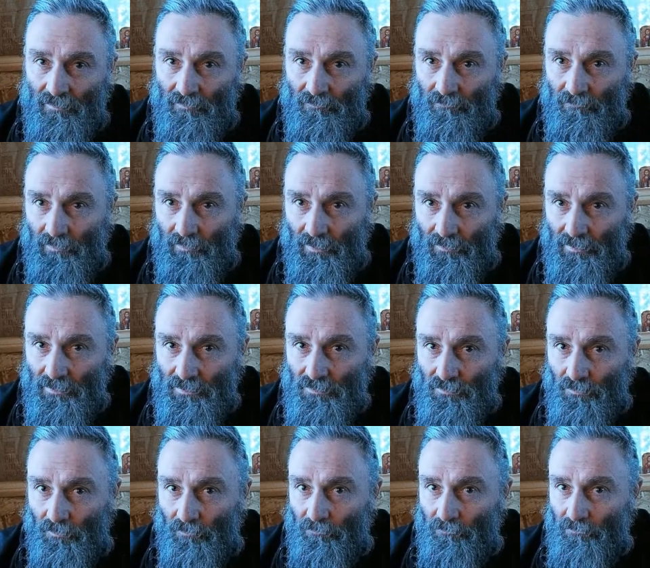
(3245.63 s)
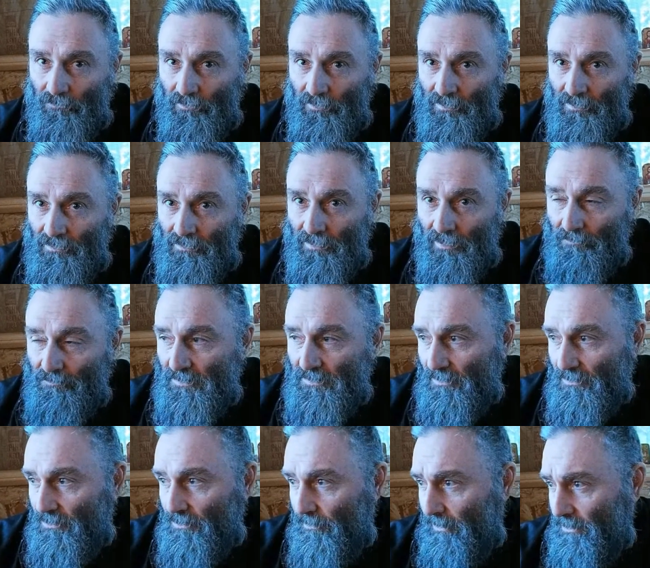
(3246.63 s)
various off-grid type
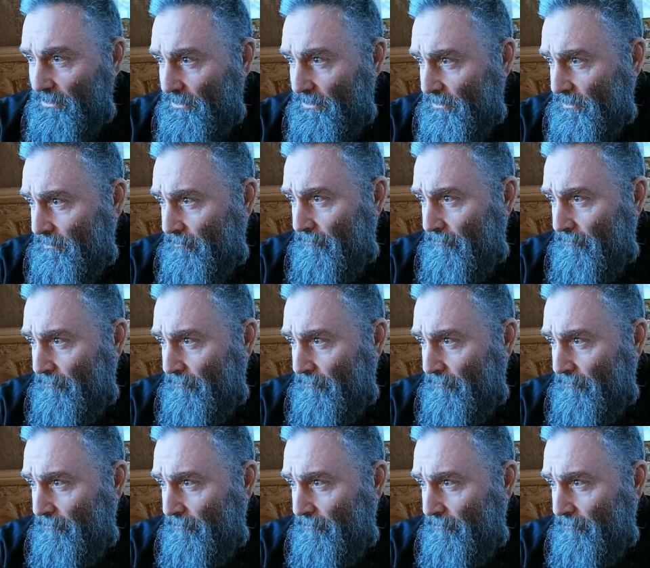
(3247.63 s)
situations.